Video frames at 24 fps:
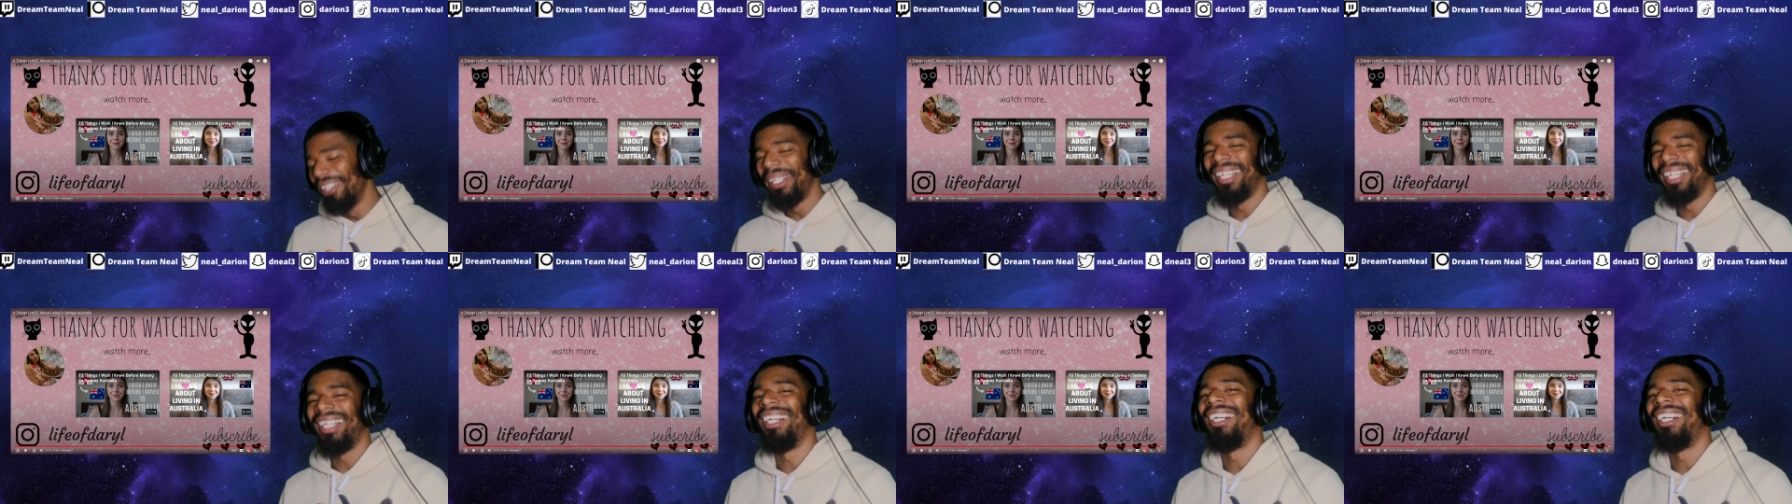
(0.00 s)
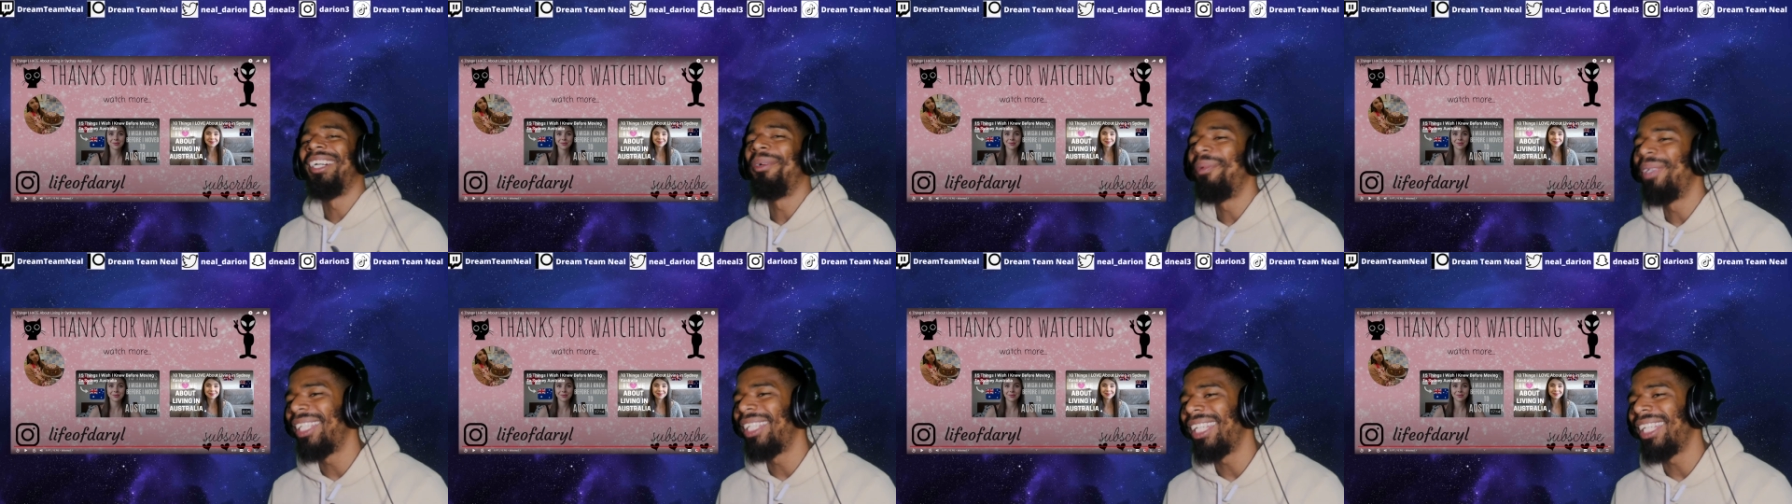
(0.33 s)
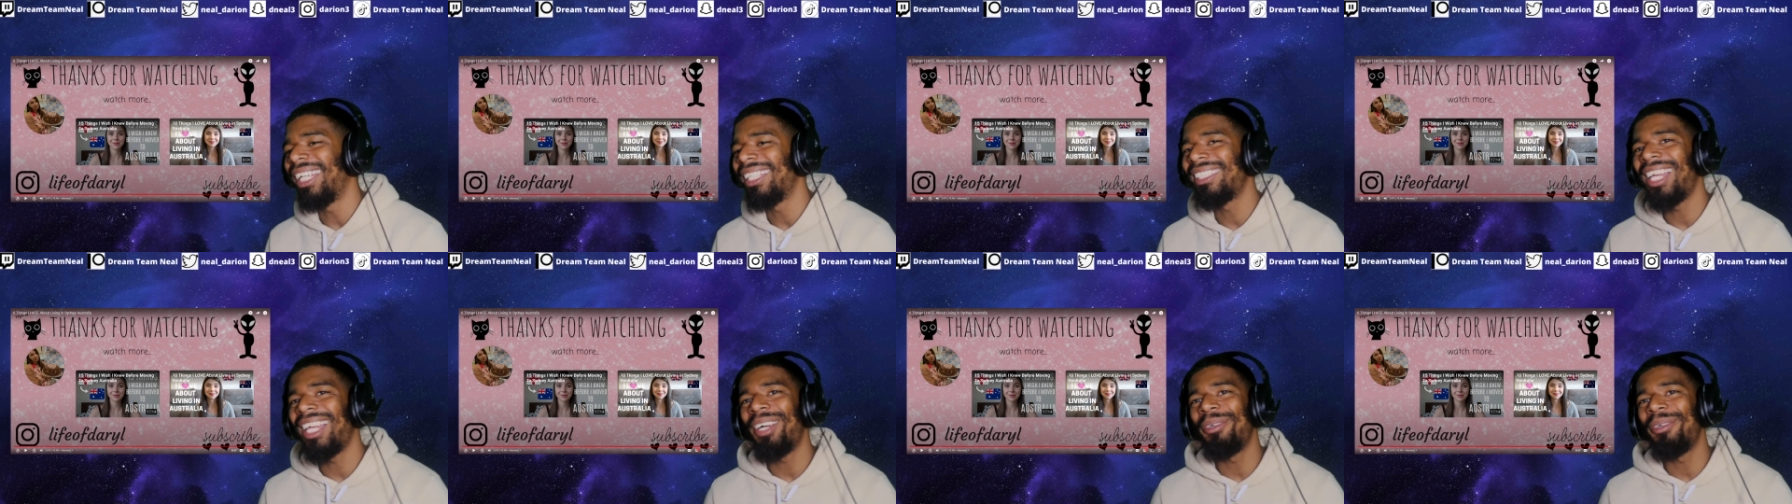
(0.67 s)
Uh, but
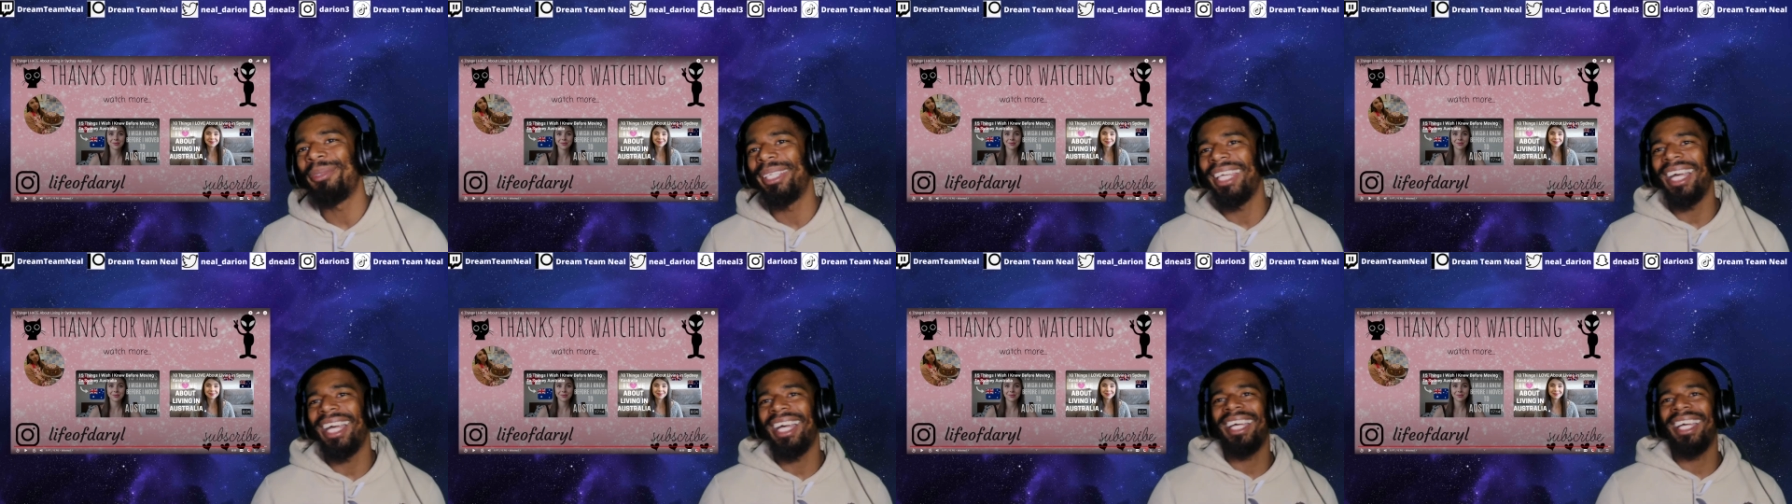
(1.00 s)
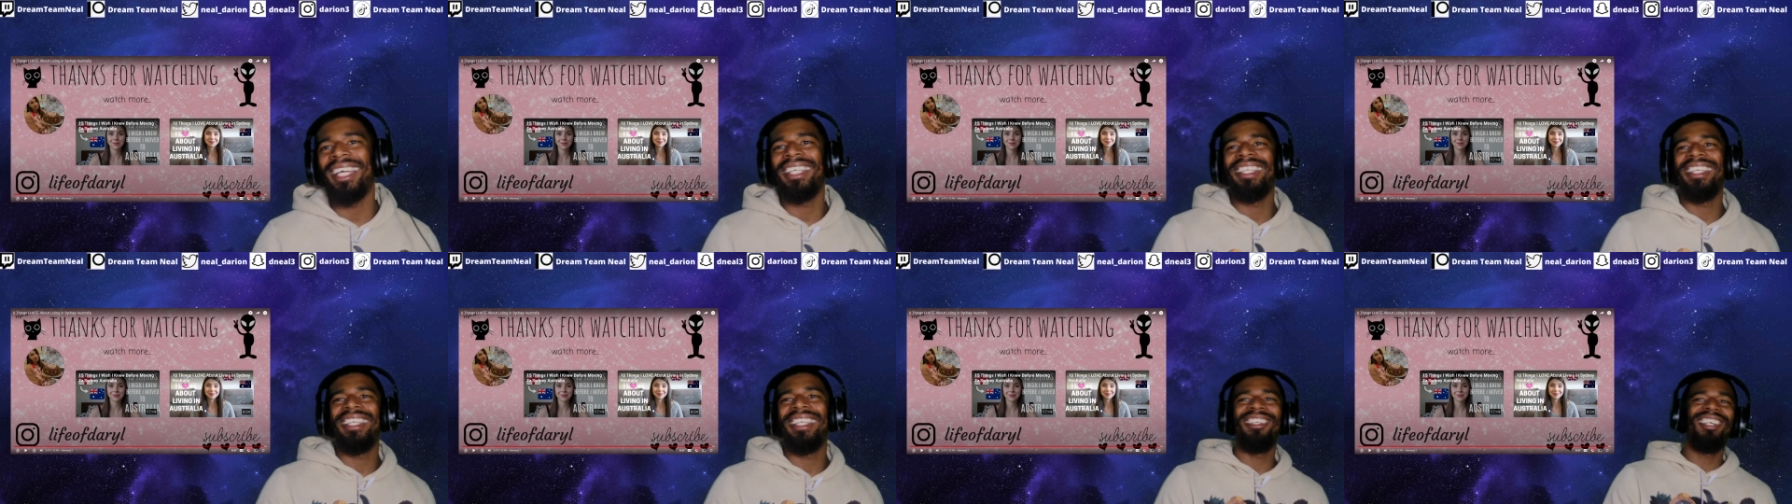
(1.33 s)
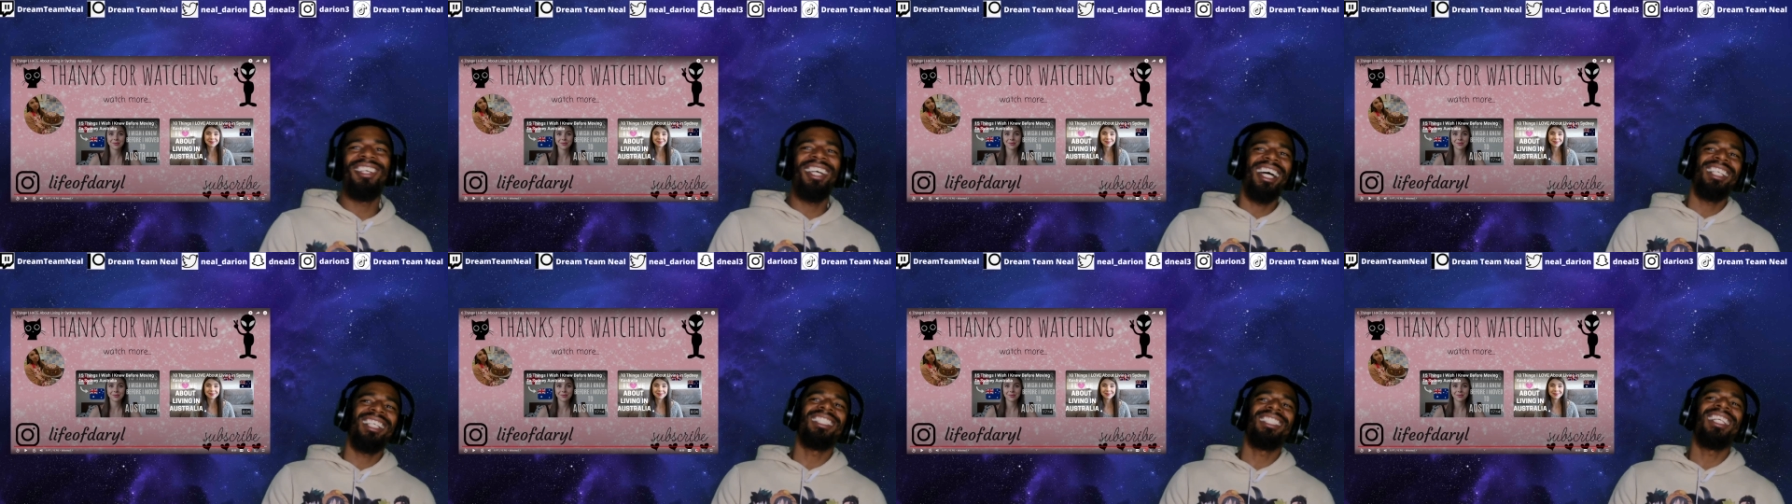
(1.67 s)
that's all we got. You
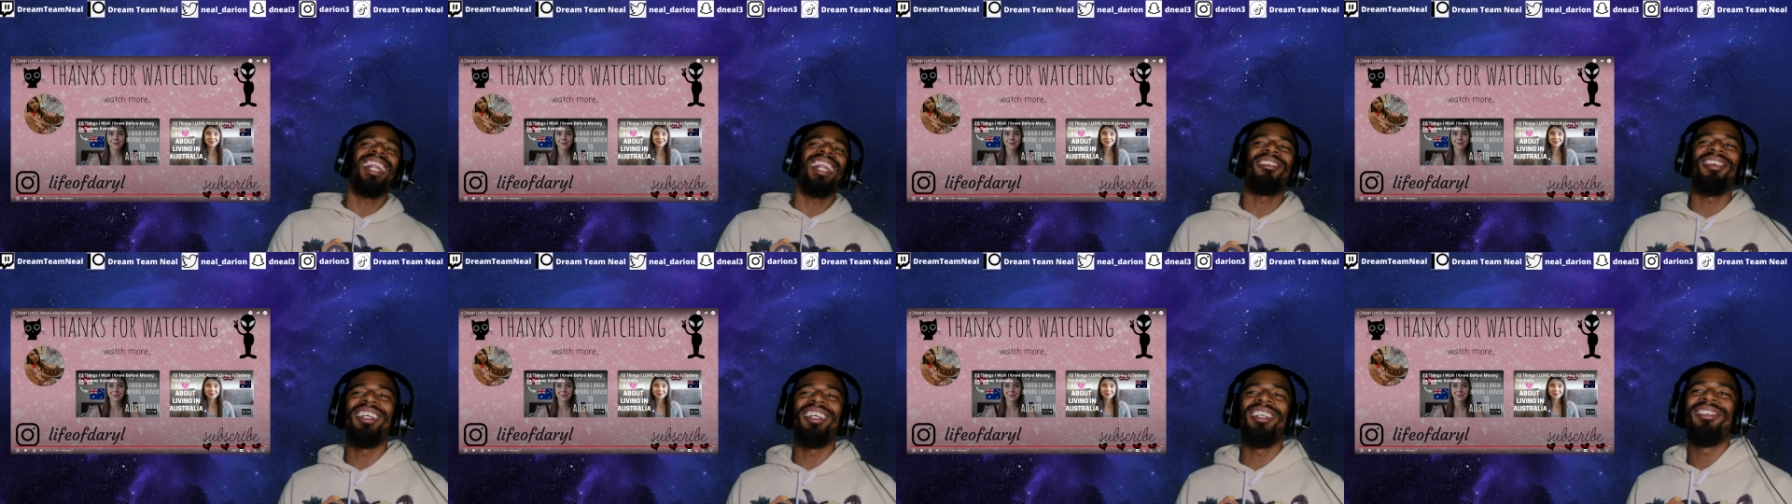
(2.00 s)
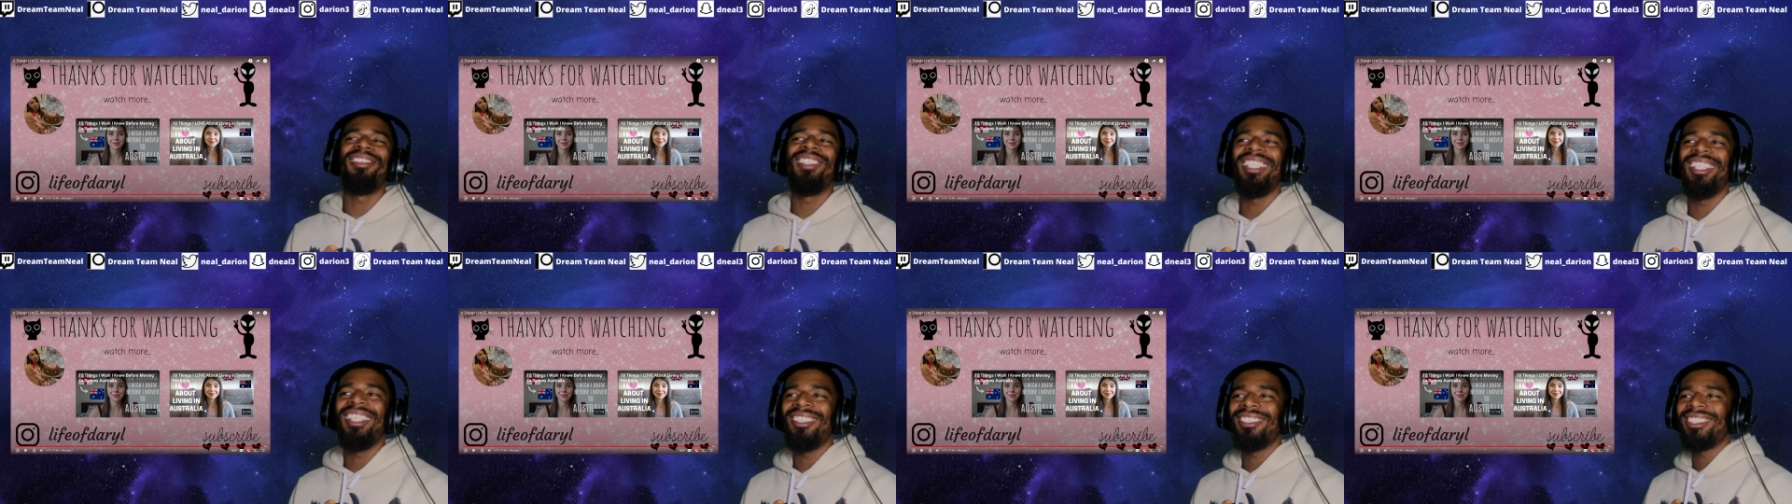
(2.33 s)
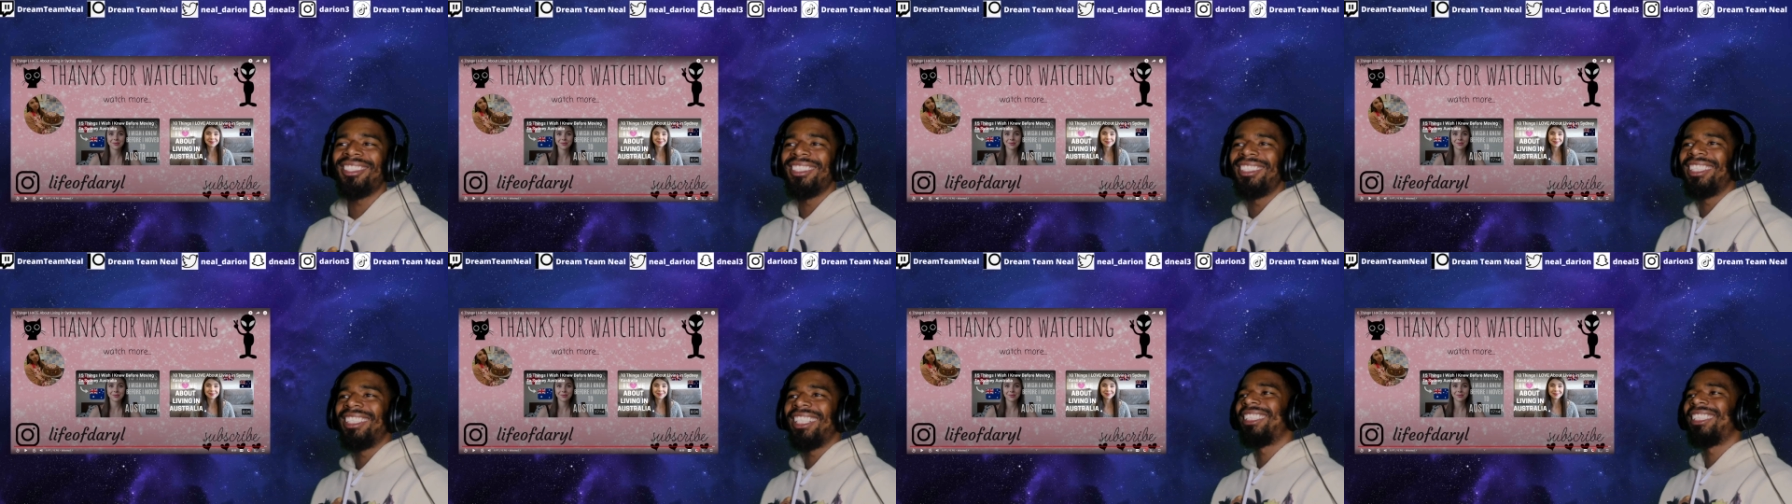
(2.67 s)
guys got a favorite video
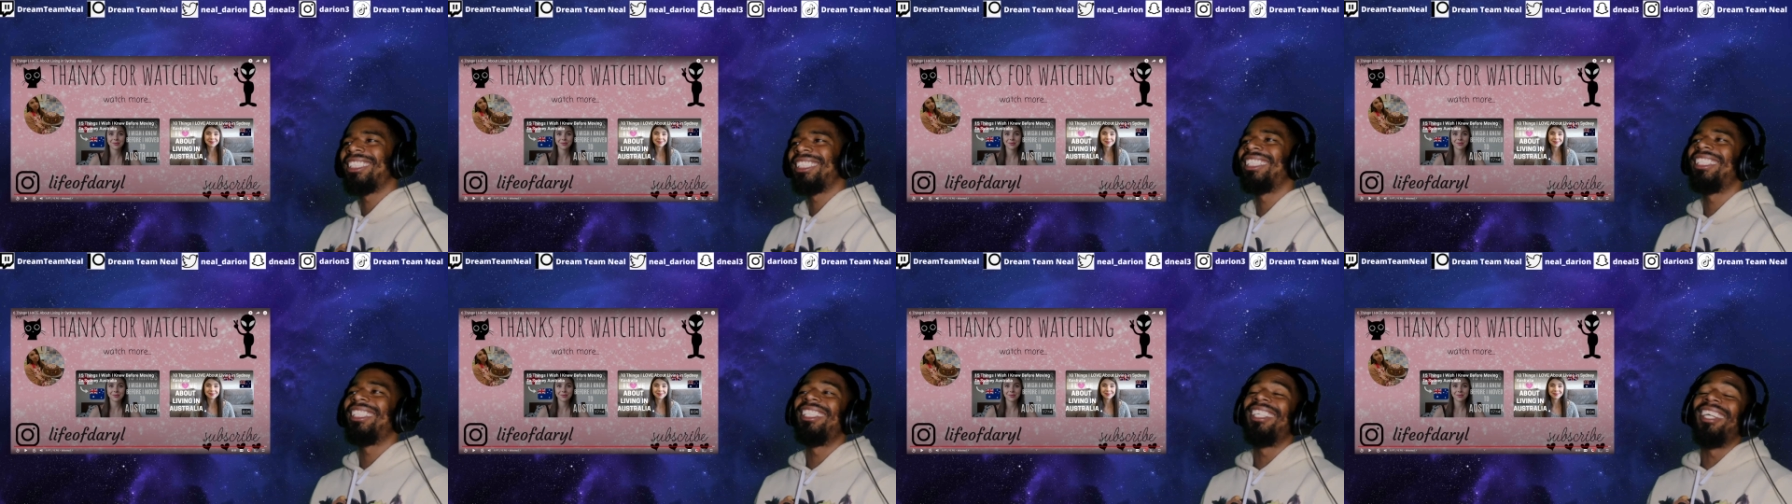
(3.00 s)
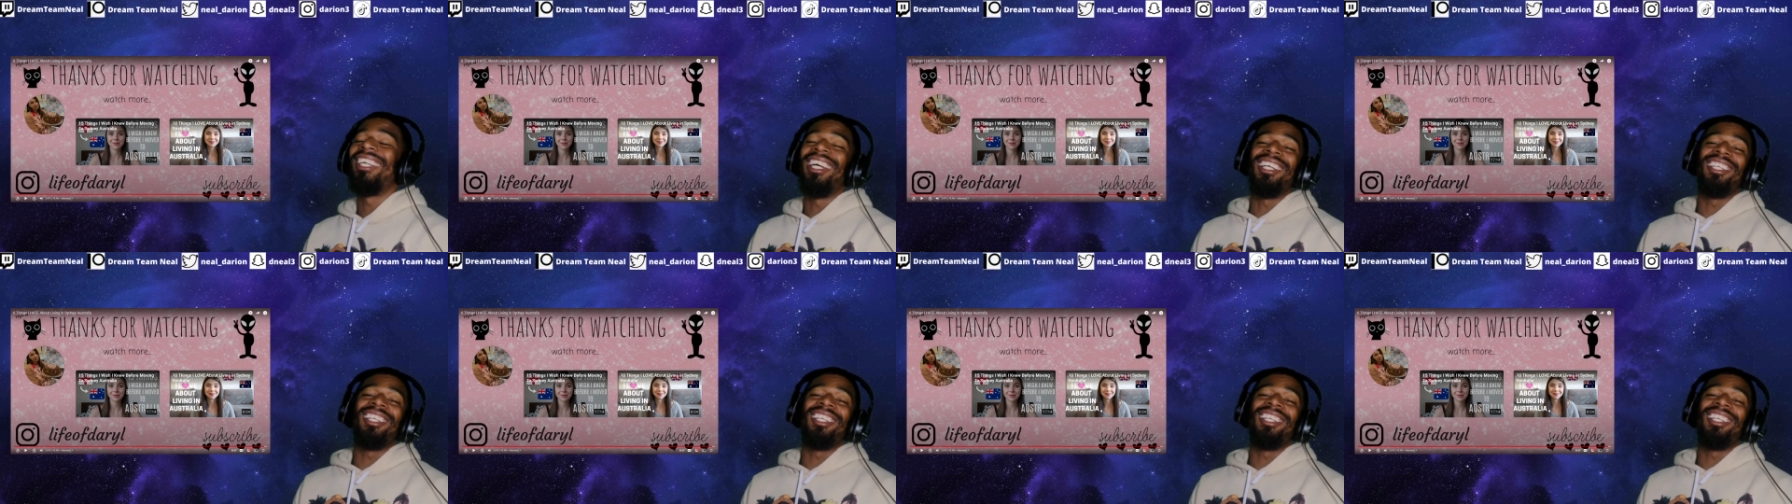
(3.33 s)
suggestion?